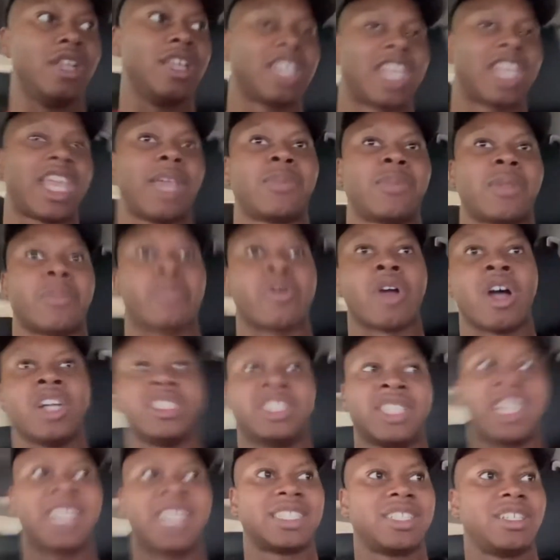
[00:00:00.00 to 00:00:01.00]
keep the
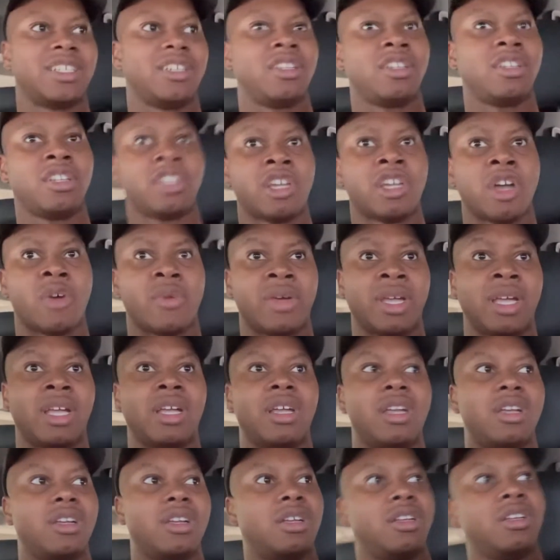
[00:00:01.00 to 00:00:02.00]
project going
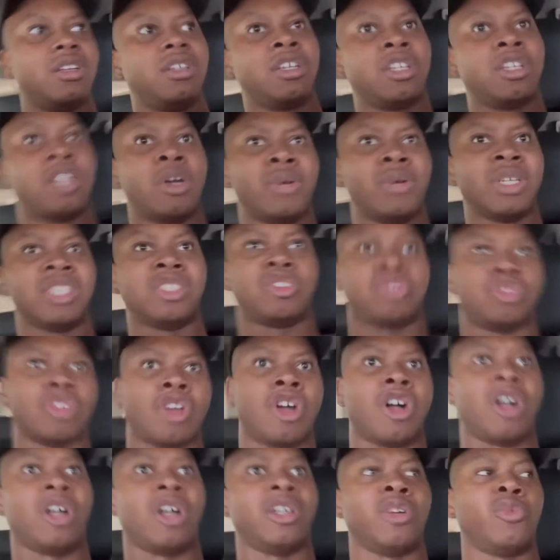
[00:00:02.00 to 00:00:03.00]
going
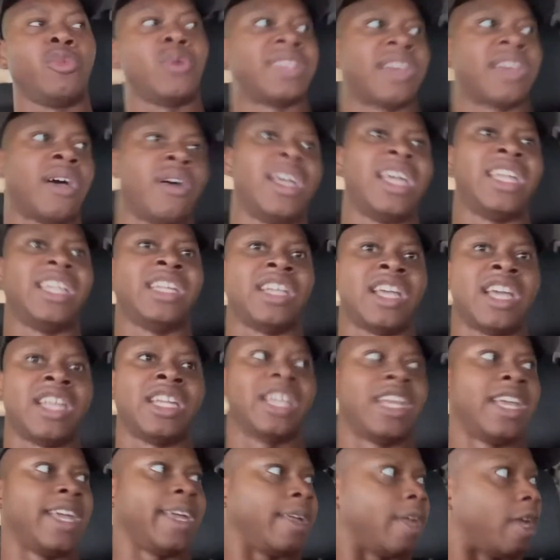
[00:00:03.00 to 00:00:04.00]
strong without any any
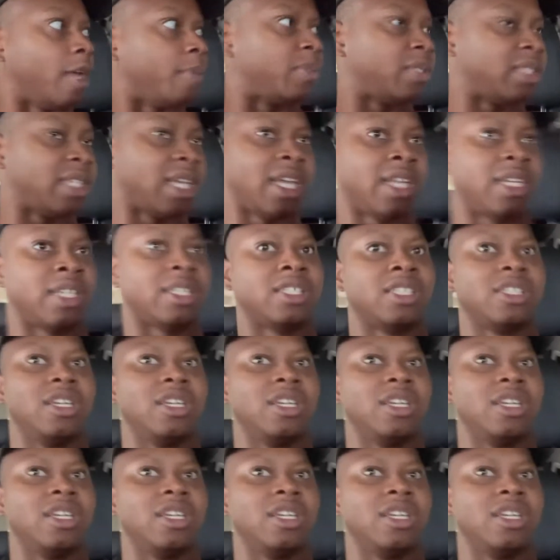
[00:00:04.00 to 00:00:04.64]
hiccups and